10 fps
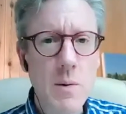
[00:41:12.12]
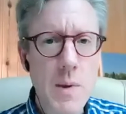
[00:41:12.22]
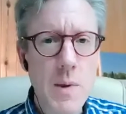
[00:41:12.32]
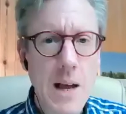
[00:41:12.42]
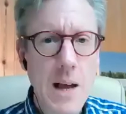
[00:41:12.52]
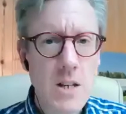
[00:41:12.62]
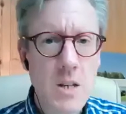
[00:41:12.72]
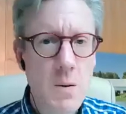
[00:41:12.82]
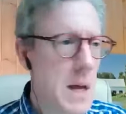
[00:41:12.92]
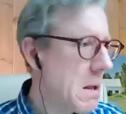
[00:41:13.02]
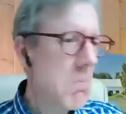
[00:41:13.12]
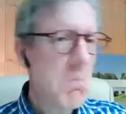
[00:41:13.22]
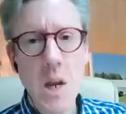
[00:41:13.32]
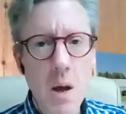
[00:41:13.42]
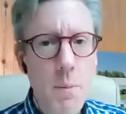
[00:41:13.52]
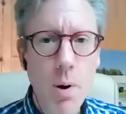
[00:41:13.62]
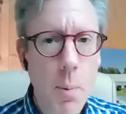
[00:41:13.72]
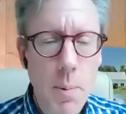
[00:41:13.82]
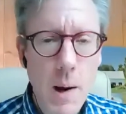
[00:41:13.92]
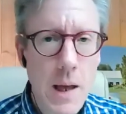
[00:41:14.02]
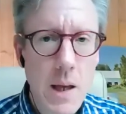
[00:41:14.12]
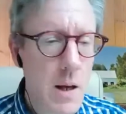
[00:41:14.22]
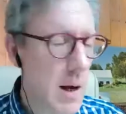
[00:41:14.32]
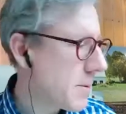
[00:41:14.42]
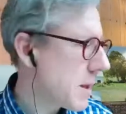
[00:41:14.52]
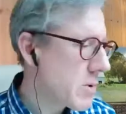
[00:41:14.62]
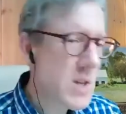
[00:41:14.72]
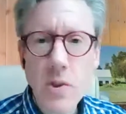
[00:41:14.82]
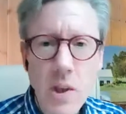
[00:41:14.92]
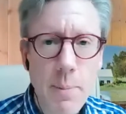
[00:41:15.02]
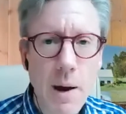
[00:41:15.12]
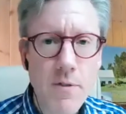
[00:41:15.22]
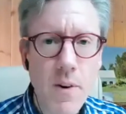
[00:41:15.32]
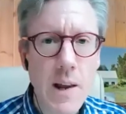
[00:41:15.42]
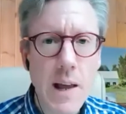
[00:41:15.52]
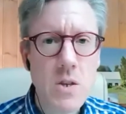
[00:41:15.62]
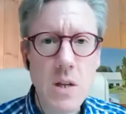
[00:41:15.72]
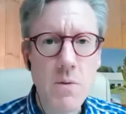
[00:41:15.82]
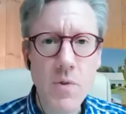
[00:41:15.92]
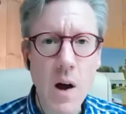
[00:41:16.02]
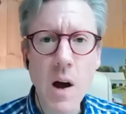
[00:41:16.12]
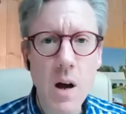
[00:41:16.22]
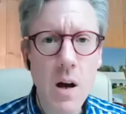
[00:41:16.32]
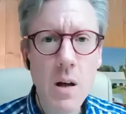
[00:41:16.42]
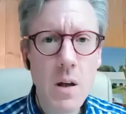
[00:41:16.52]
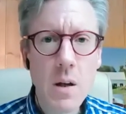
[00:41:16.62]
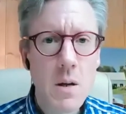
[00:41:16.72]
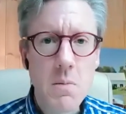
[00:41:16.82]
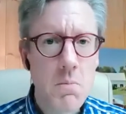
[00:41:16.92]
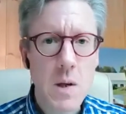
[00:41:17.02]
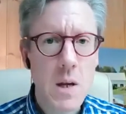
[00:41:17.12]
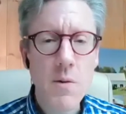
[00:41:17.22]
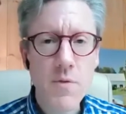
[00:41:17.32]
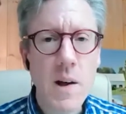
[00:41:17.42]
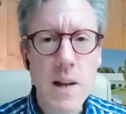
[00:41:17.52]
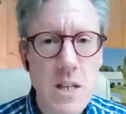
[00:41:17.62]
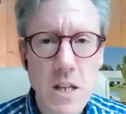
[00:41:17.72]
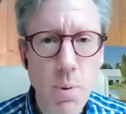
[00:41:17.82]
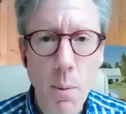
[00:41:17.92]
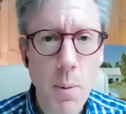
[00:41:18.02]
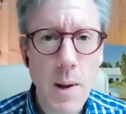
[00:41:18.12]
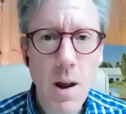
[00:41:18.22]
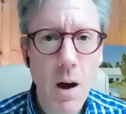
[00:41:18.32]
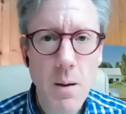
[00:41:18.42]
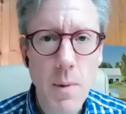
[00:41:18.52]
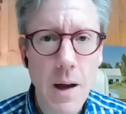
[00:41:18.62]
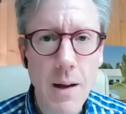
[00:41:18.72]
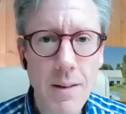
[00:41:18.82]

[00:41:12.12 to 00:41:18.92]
next to me, probably there was nothing about finance, and for her, finance is probably a nightmare.